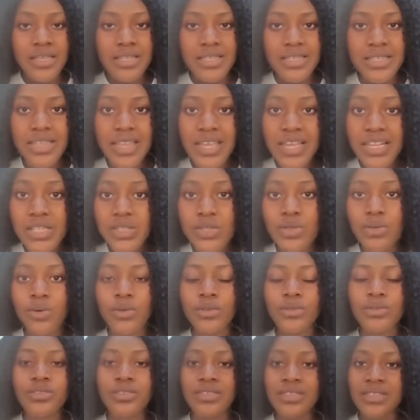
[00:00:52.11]
Stay
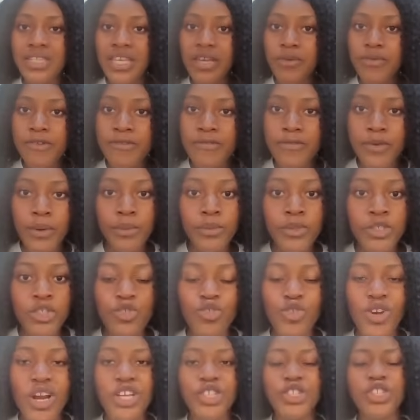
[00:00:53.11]
tuned, stay away from
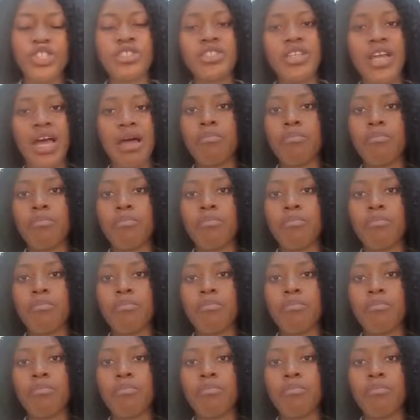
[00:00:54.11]
distraction,